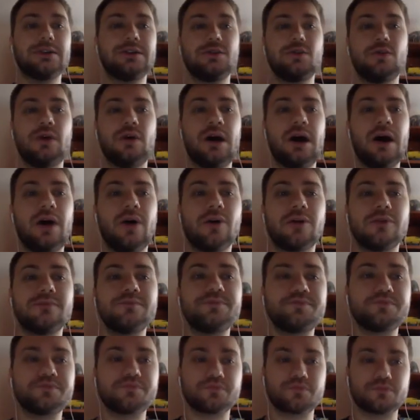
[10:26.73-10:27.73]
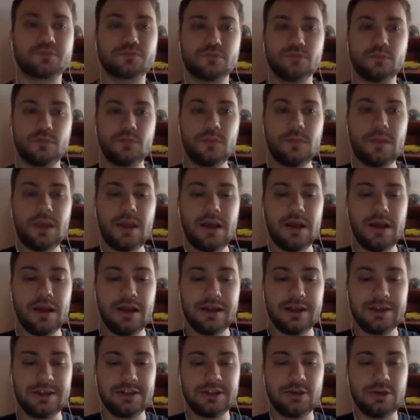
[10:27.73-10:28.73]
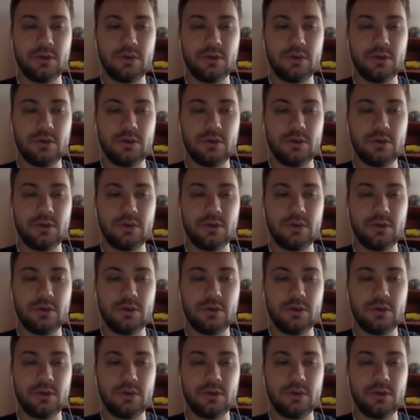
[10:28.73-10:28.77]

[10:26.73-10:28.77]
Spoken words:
to our list.